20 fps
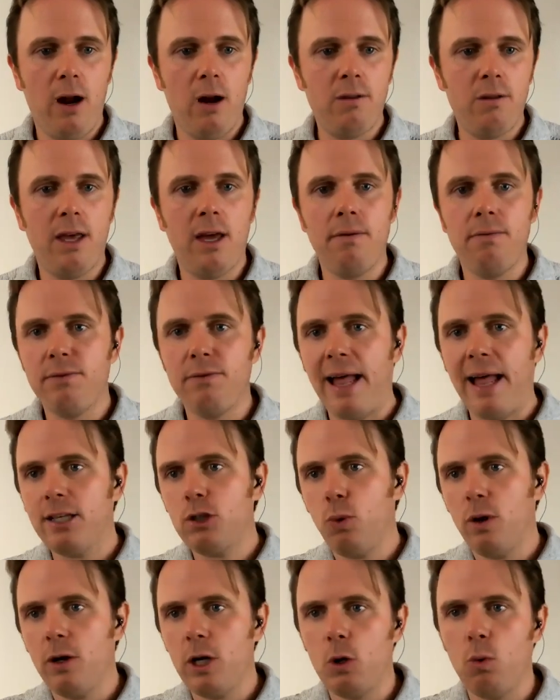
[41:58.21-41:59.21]
And then that's
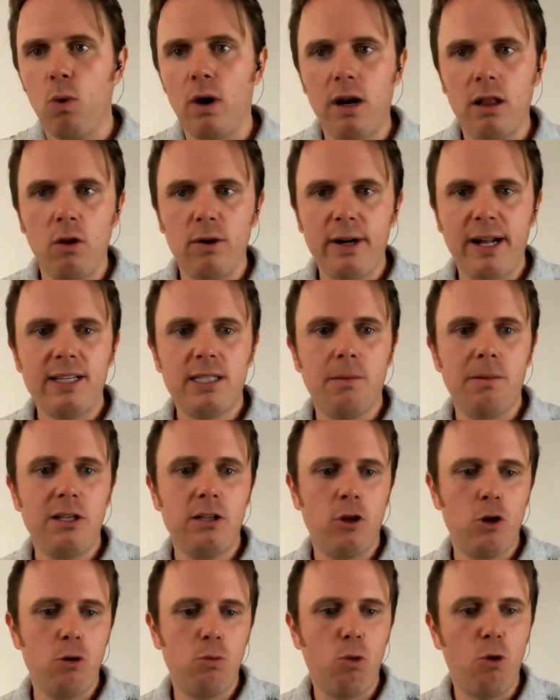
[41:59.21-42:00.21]
where you'd want to look at some of these
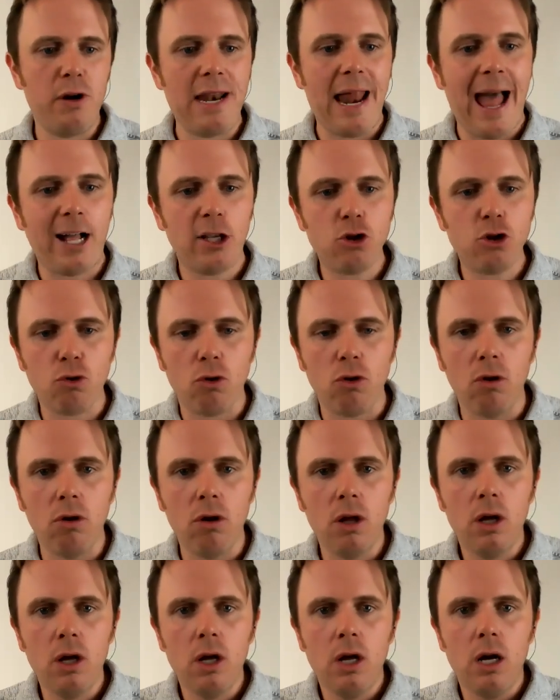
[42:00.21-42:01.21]
other more natural
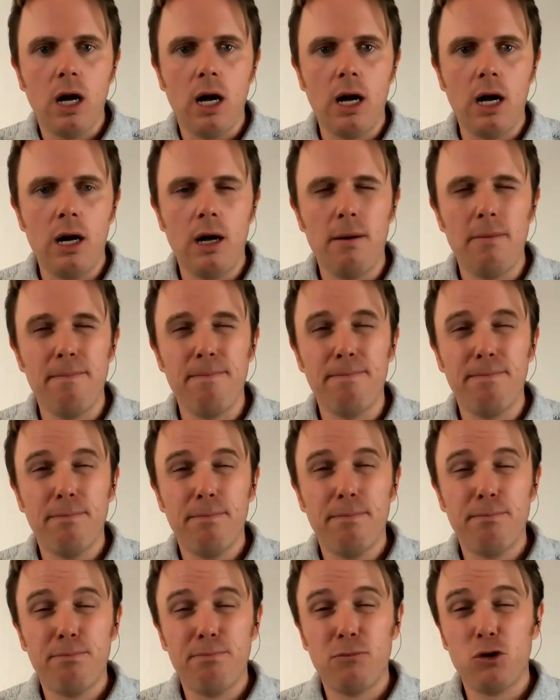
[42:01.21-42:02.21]
um,
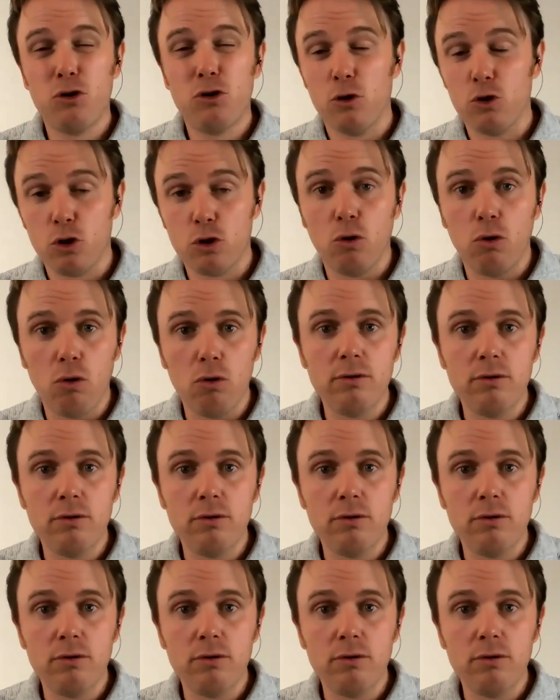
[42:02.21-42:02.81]
surgical